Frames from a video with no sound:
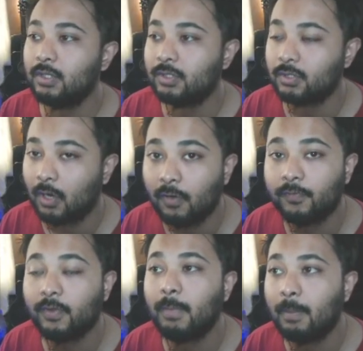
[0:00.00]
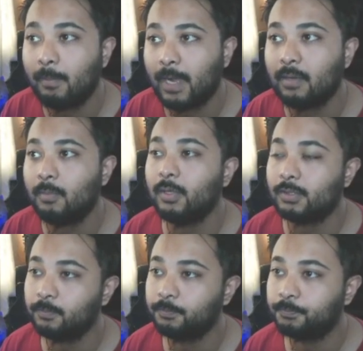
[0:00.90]
the Surf in my
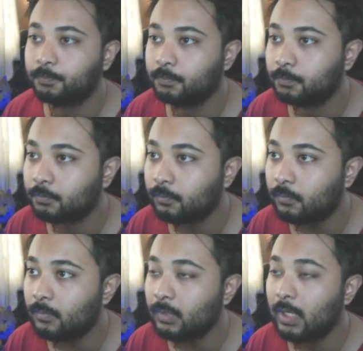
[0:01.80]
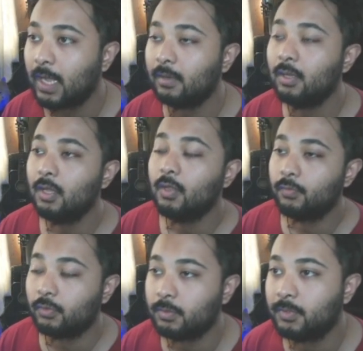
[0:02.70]
Mandibuzz and
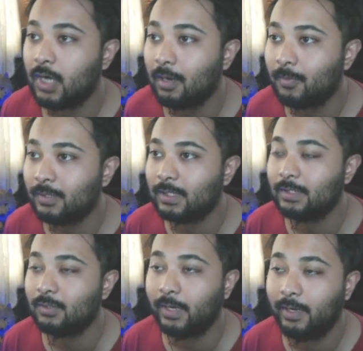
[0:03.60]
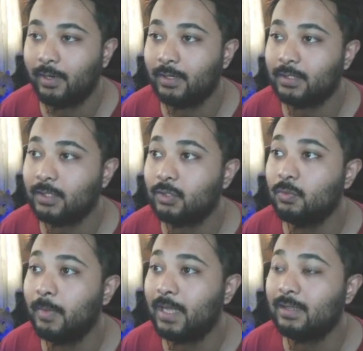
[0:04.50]
throw some Dark Pulses or Aerialists to
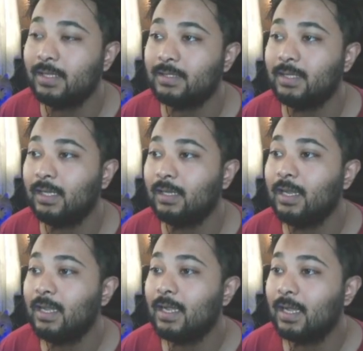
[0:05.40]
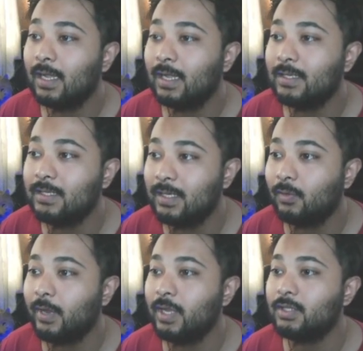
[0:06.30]
make this in dig
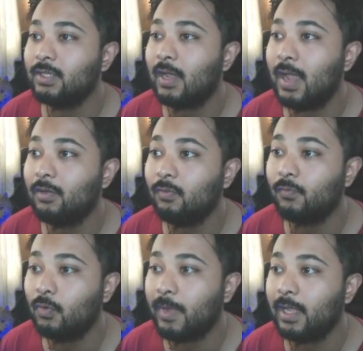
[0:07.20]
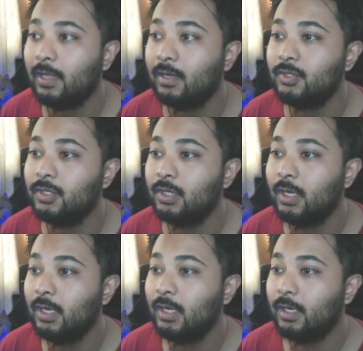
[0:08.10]
range. Now I don't throw my energy.
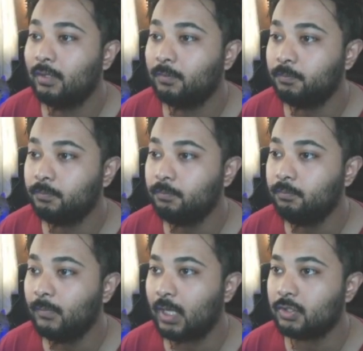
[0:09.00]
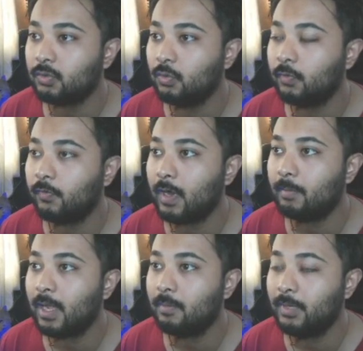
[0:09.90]
I just overfarm
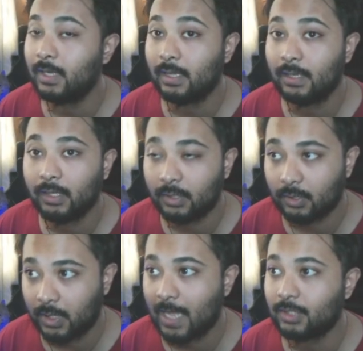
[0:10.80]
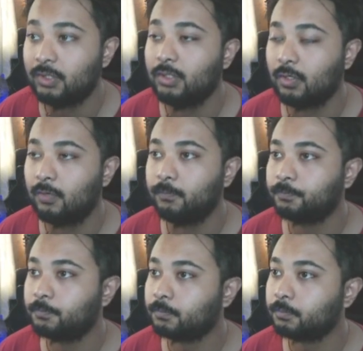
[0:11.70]
by a bit and then catch the Surf.
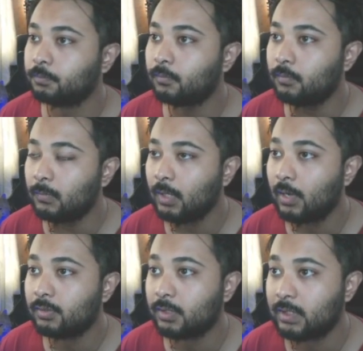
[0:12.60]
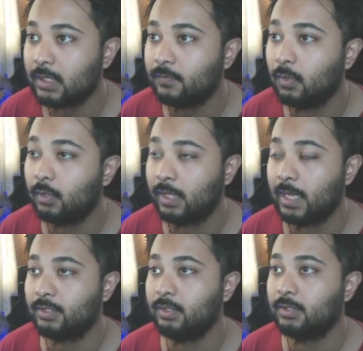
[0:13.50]
I was successful on
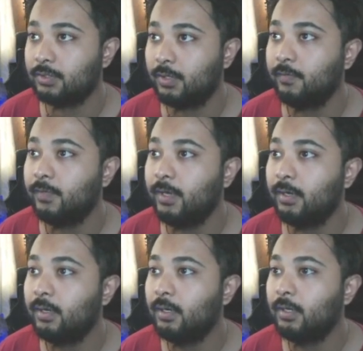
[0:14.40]
catching the Surf there.